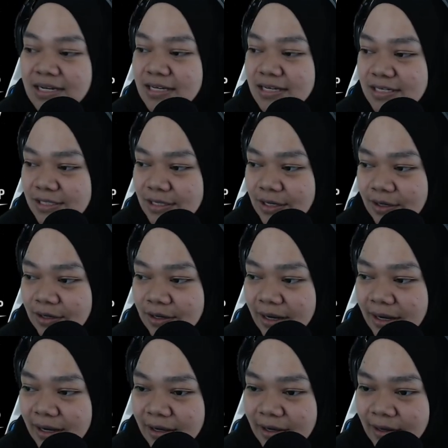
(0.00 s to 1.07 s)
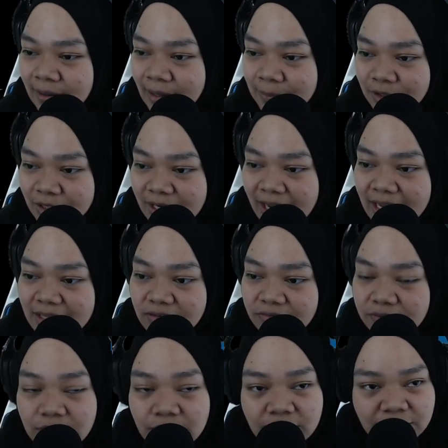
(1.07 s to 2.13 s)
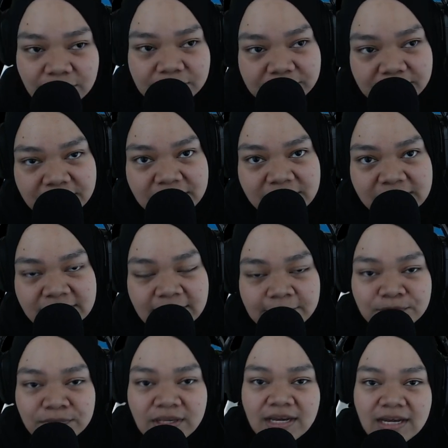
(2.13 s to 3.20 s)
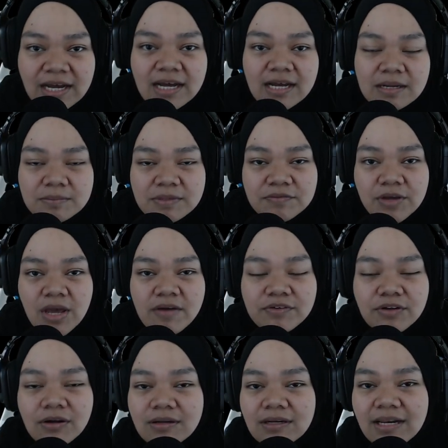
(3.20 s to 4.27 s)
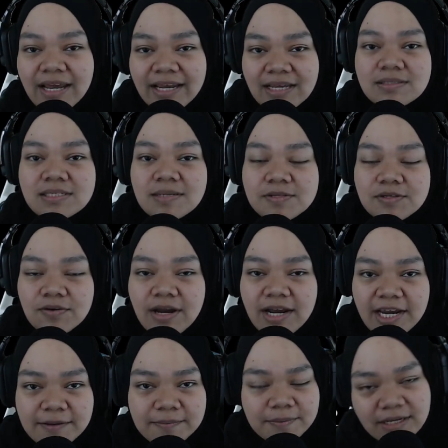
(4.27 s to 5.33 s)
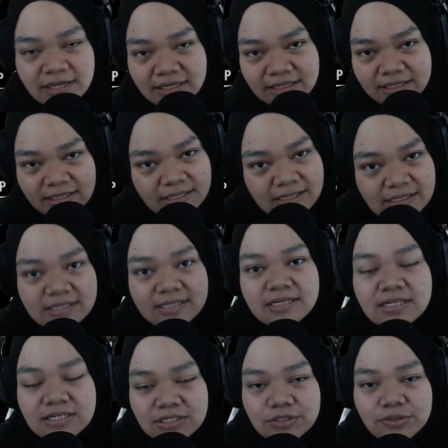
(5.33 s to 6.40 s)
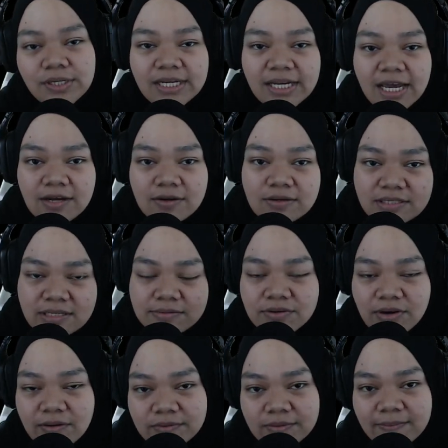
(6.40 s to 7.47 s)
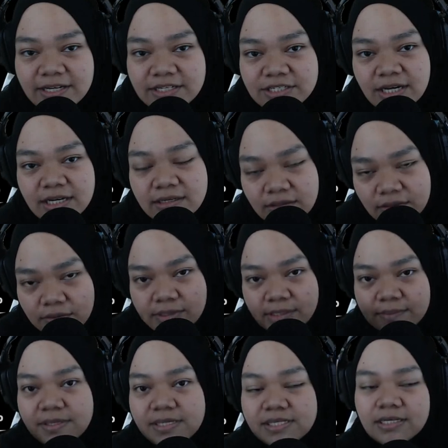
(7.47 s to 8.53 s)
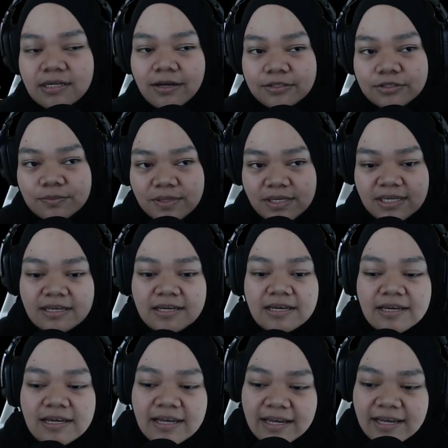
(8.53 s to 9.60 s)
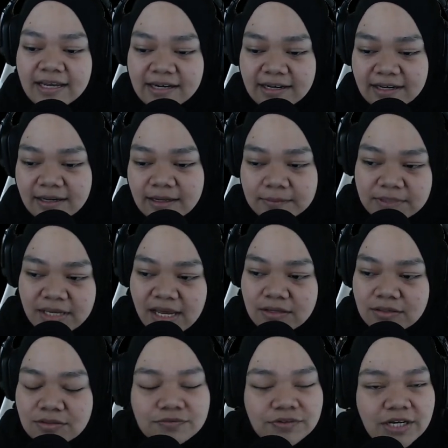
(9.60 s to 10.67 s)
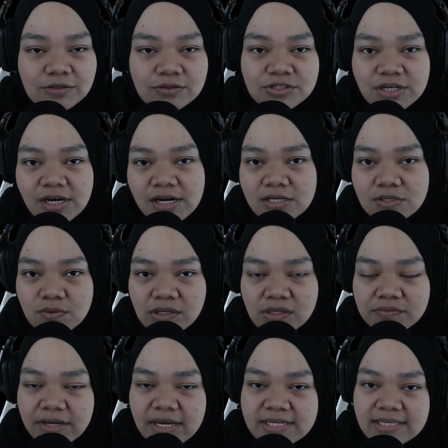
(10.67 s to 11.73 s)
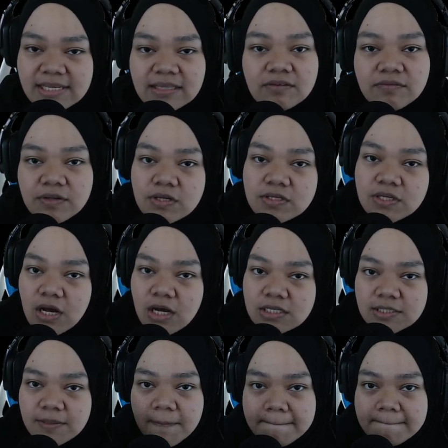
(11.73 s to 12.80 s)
So uh, I'm gonna end the video here first. Um, if you have not liked and subscribed, do it now. Subscribe to my channel. It really means a lot to me. And um, yeah, don't forget to share as well if you guys think the video is awesome.